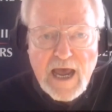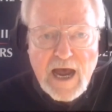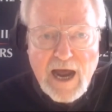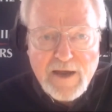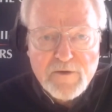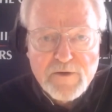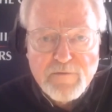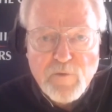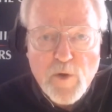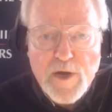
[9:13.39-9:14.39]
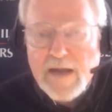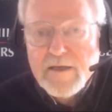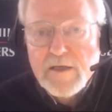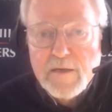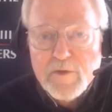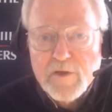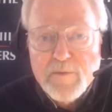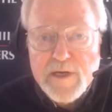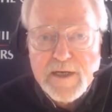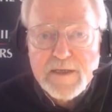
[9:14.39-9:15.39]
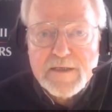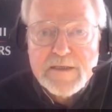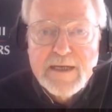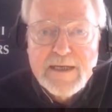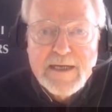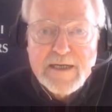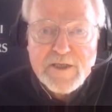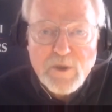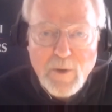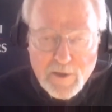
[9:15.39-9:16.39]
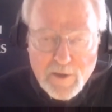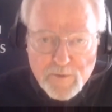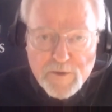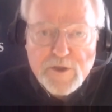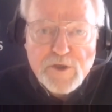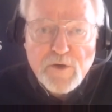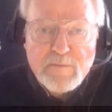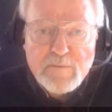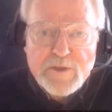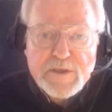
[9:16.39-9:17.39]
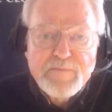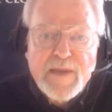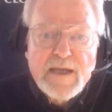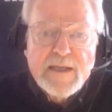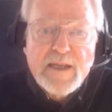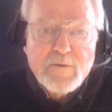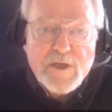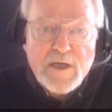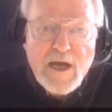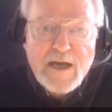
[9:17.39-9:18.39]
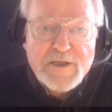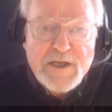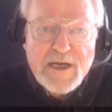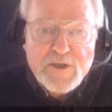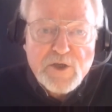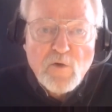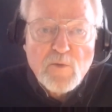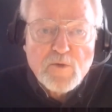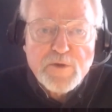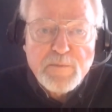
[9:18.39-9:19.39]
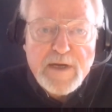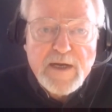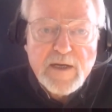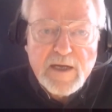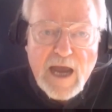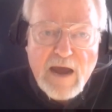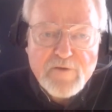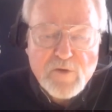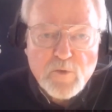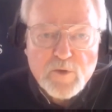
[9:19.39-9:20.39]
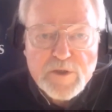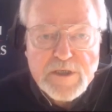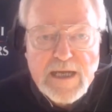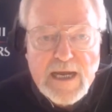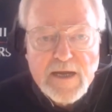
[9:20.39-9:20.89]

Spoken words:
I couldn't afford not to come to the meetings. So I learned the scripts. There was a contest almost immediately afterwards.